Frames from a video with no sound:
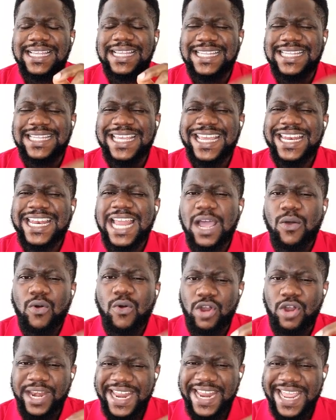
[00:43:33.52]
is he
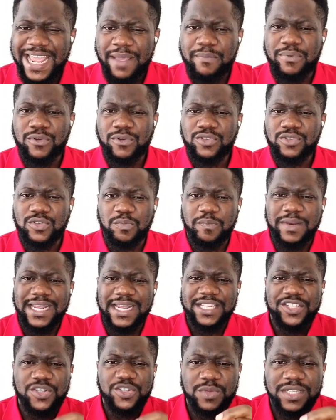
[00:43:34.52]
now unable to
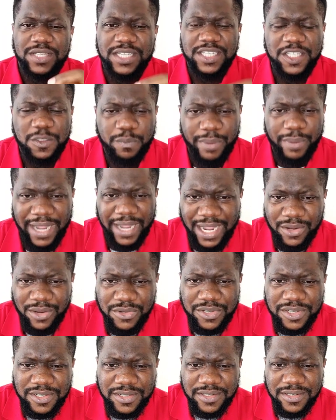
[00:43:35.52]
bless you with a
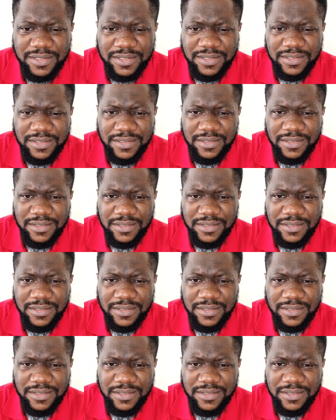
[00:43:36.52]
spouse?